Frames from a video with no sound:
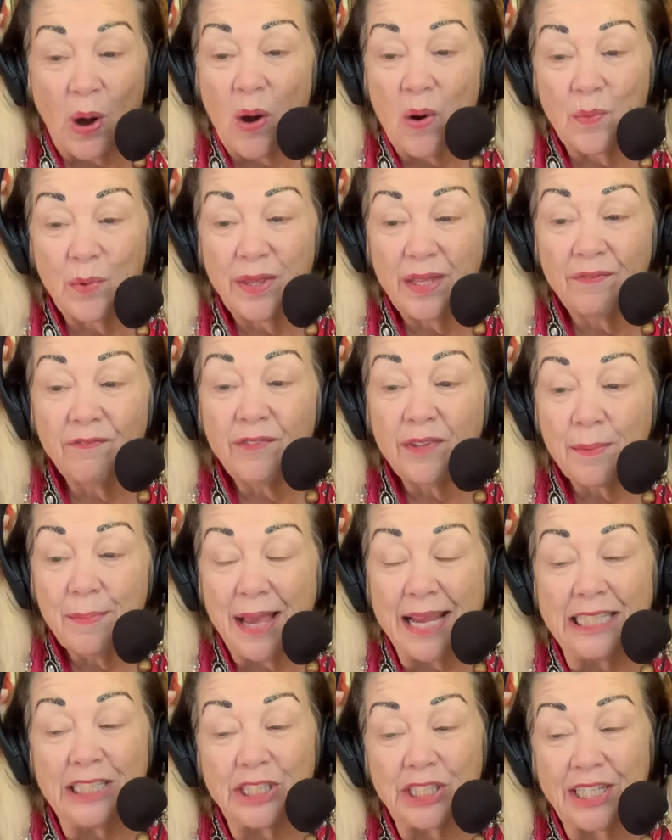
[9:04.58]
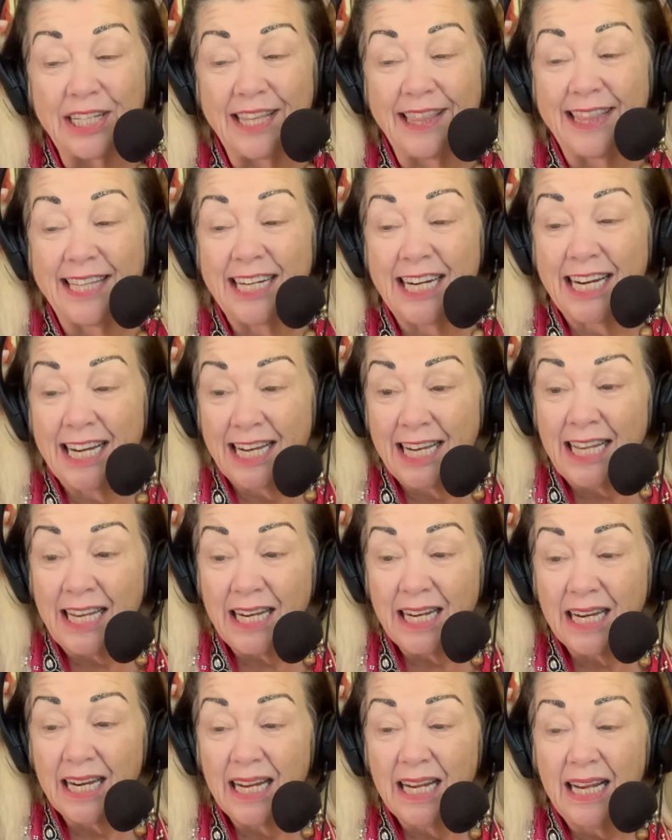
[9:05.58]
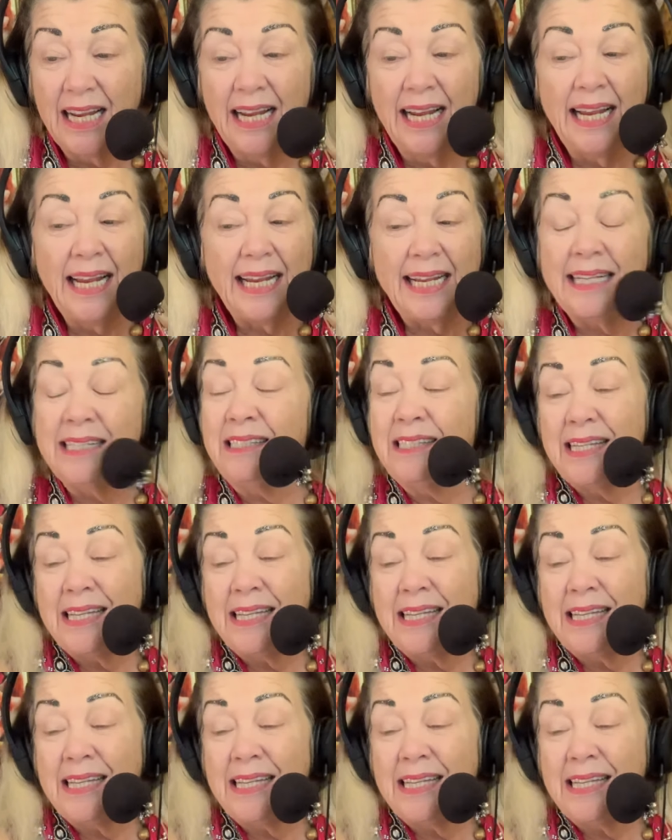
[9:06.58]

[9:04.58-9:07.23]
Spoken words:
with inflammation in the gut, it's